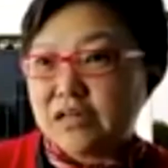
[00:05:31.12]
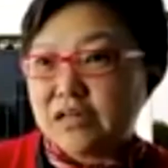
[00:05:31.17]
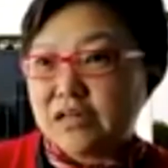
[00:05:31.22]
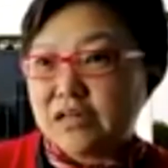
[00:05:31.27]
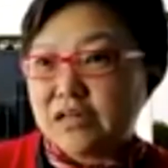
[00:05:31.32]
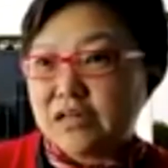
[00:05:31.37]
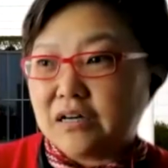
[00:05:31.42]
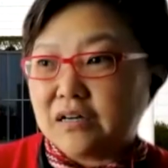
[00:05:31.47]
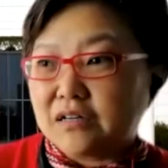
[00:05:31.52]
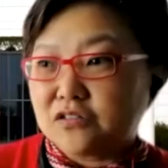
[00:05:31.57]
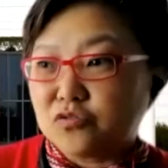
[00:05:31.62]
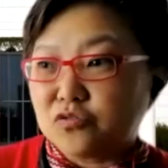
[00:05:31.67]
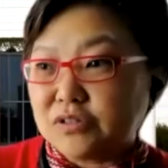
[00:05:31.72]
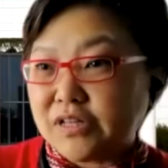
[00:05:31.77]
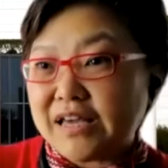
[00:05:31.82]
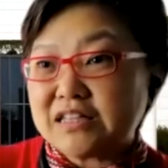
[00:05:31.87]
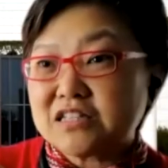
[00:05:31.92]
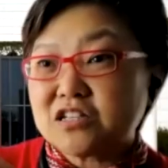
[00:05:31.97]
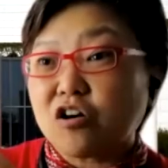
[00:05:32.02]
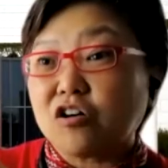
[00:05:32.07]

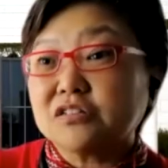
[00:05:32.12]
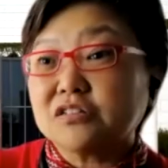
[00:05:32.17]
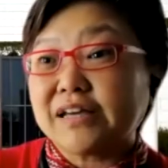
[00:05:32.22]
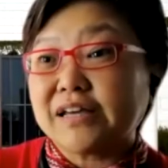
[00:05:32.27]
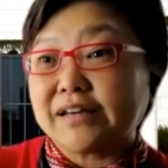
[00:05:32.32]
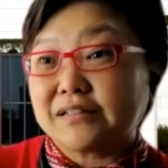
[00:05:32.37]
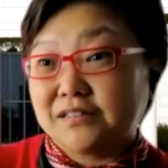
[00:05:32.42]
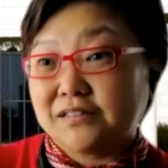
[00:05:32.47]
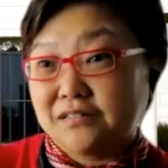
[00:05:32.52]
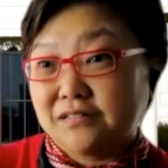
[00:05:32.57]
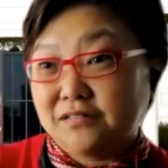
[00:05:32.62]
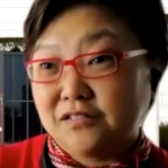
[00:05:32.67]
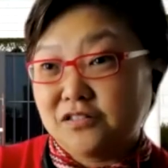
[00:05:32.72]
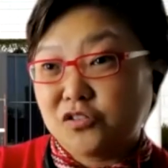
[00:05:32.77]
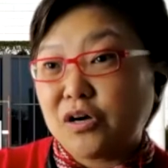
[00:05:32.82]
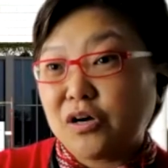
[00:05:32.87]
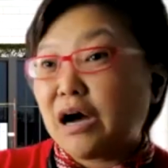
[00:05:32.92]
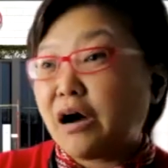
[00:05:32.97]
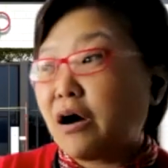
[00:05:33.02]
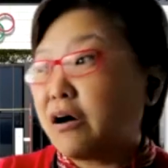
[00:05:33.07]
today's context. So
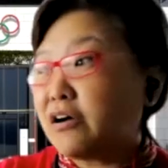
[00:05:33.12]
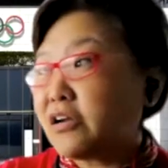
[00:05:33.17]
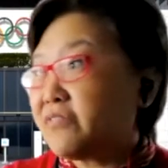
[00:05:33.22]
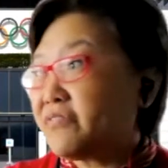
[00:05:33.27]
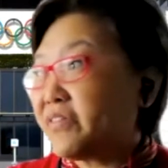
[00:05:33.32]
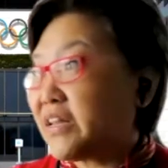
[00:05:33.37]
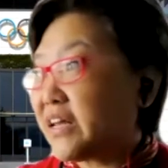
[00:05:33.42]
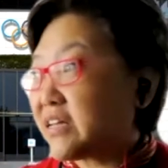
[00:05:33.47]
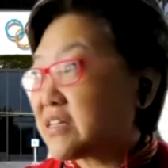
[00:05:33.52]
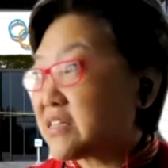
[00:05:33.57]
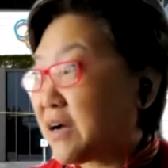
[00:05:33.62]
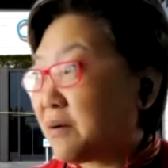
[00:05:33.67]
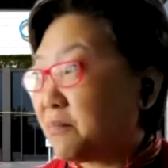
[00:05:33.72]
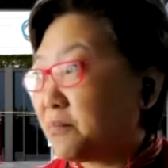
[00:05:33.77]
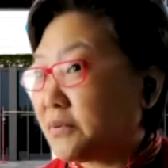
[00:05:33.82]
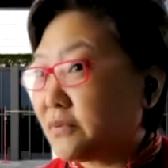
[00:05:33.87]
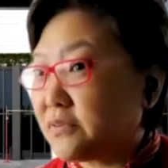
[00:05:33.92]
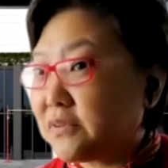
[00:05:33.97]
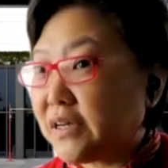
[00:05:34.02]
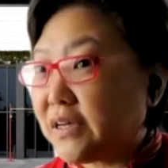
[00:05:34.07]
I'll give an
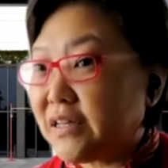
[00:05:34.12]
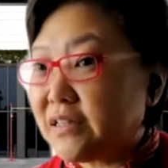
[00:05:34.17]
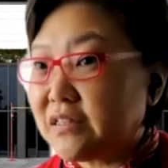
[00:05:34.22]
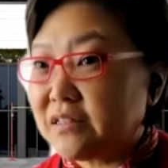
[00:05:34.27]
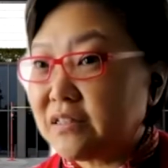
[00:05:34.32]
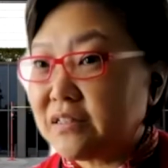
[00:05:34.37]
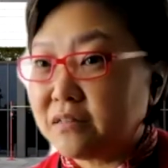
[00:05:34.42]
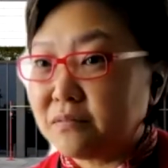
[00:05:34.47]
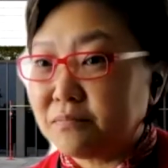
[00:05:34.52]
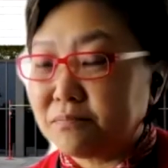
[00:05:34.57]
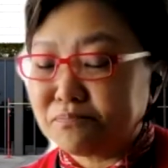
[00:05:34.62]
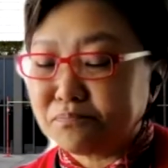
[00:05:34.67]
example. At the